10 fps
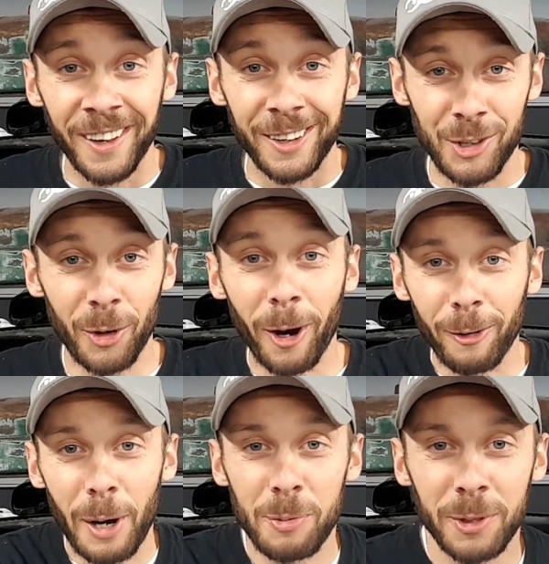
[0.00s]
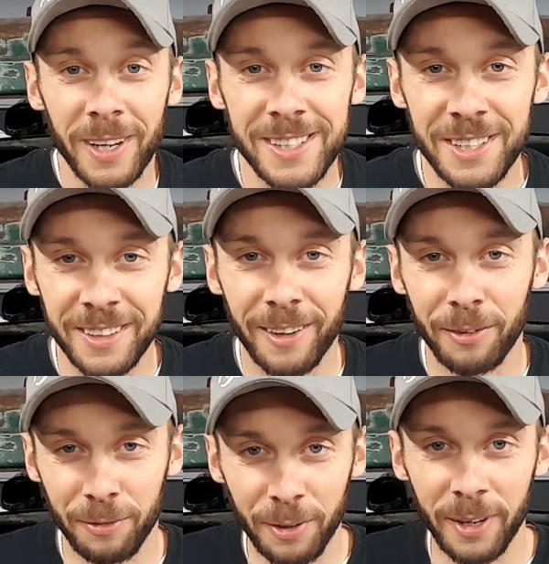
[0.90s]
knew our reputation
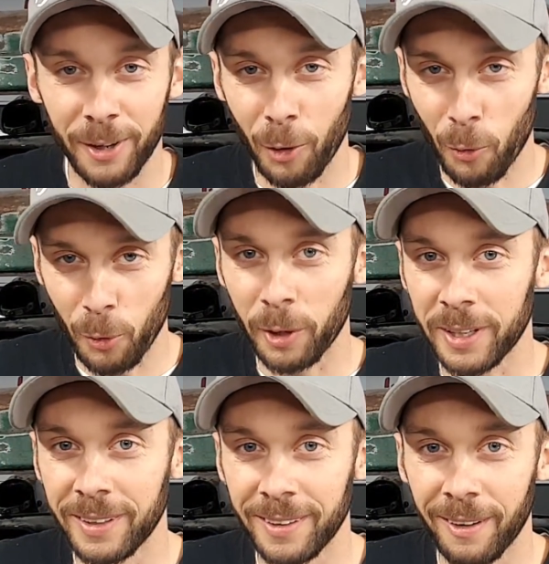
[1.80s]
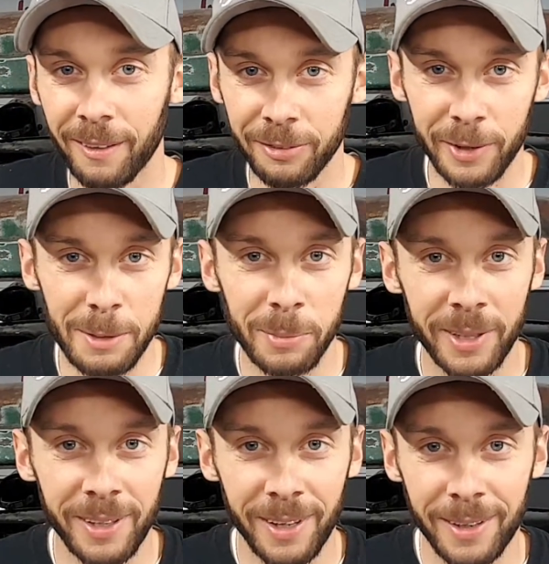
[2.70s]
of hoarding in our
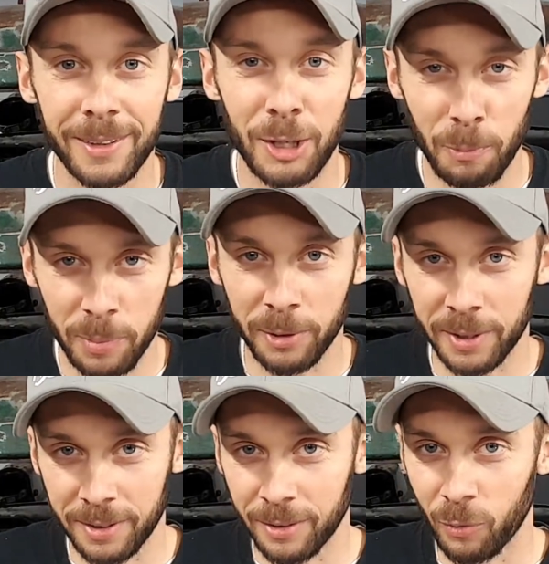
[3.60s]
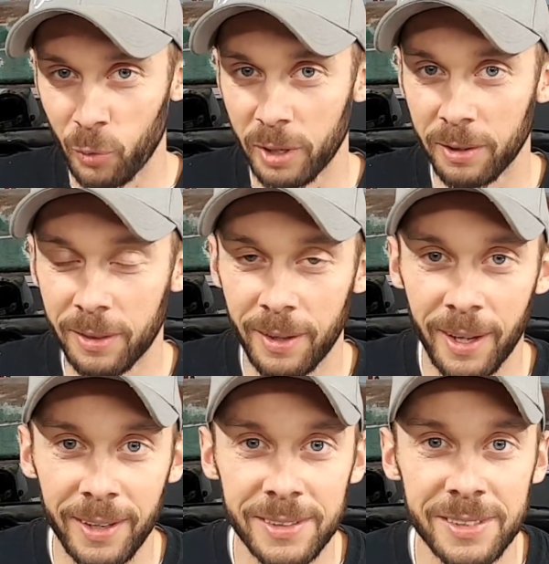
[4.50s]
family and building weird
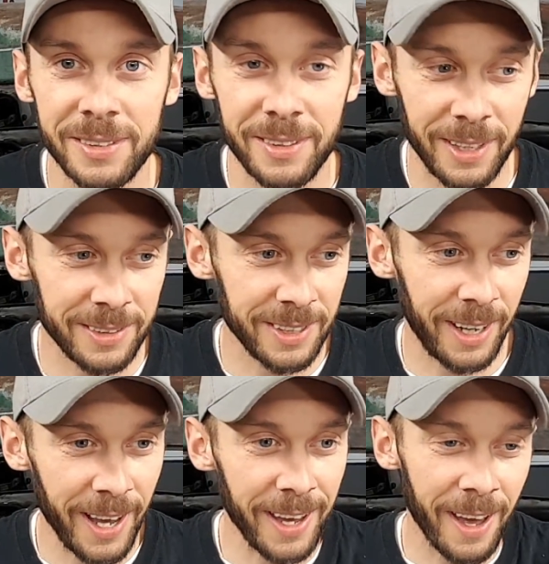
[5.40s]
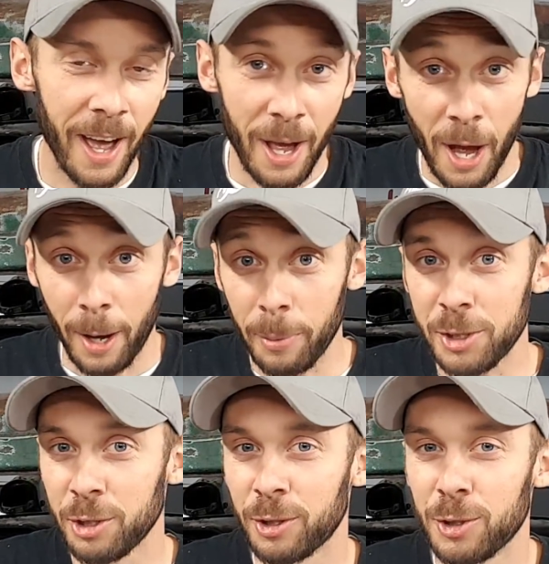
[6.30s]
things that said, hey, I
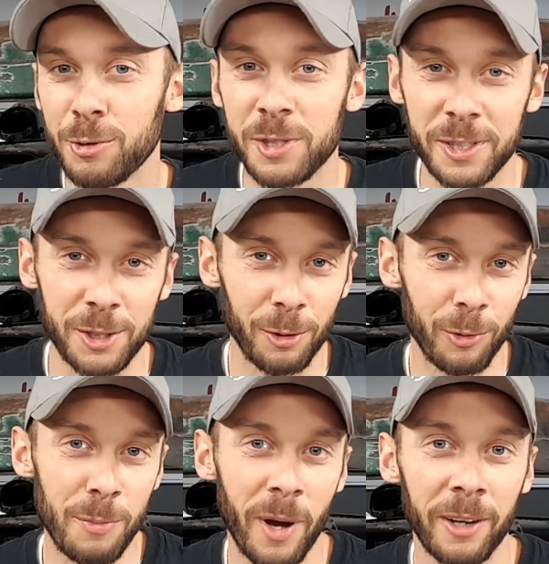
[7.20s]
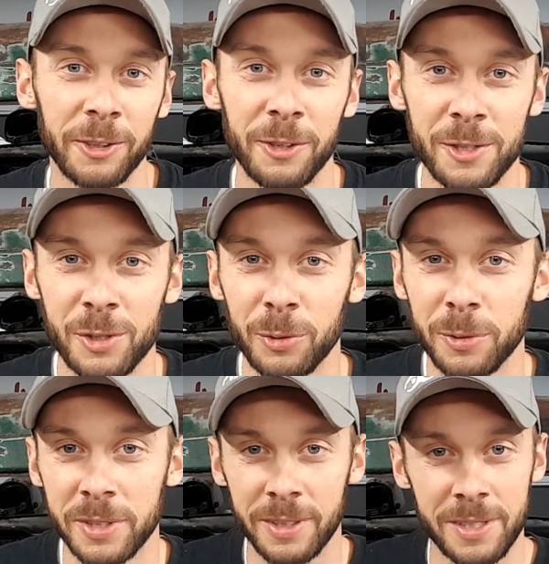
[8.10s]
bet you could use this. They're remodeling the
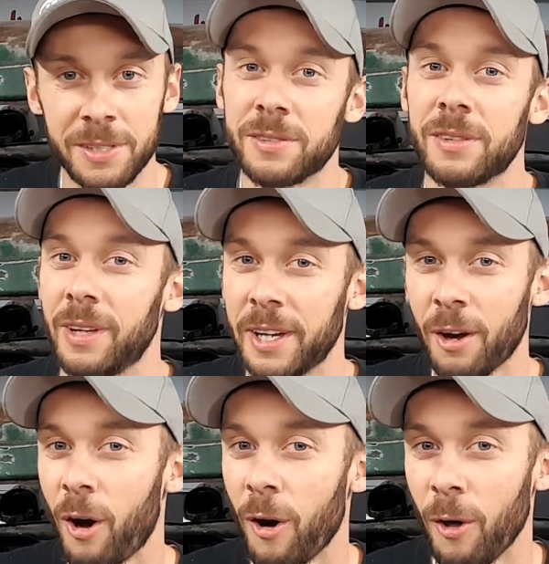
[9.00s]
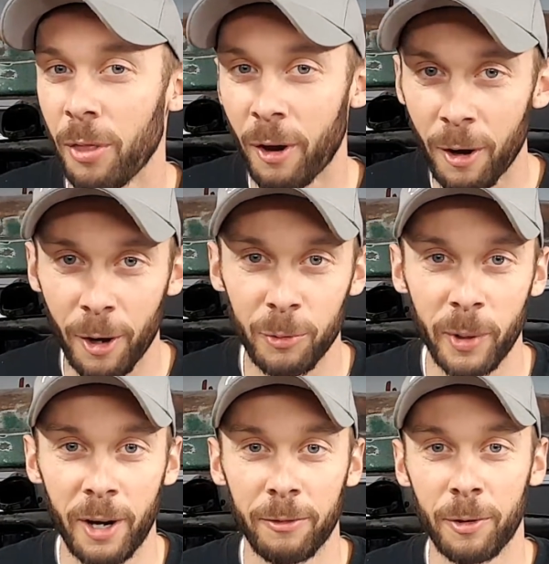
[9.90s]
schools and this is like all the
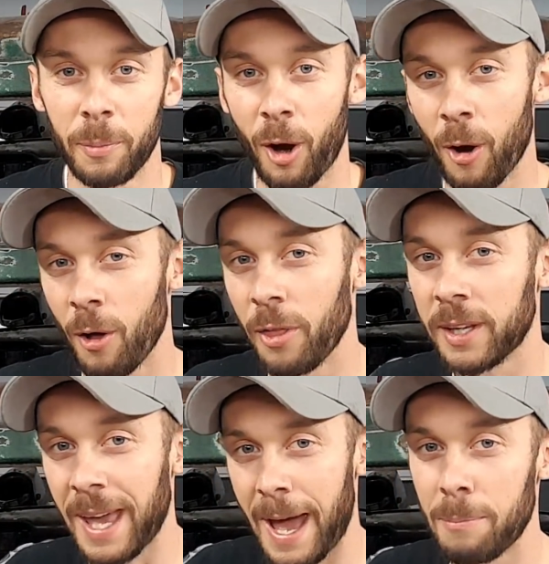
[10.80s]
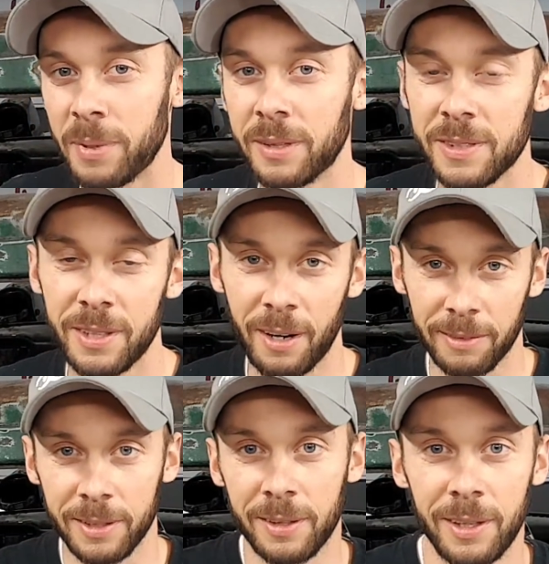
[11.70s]
hardware from all the cabinets and
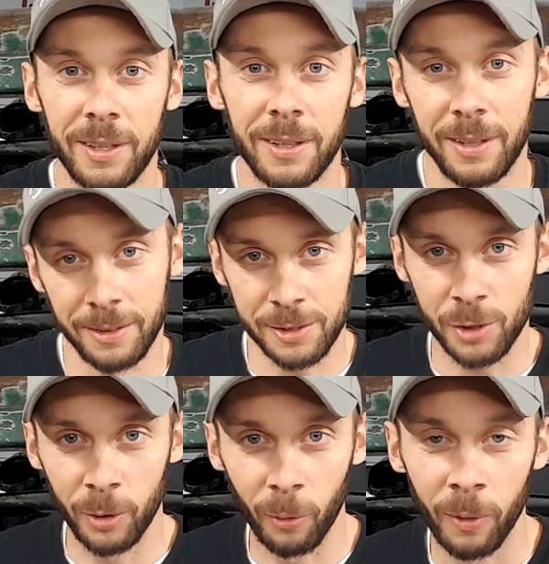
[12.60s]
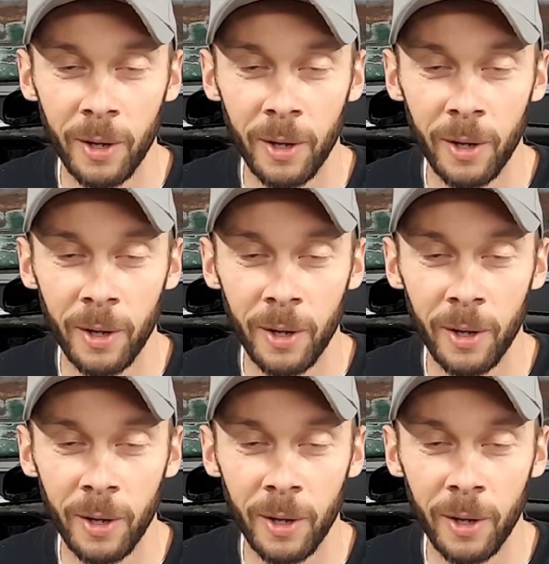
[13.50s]
everything in the school.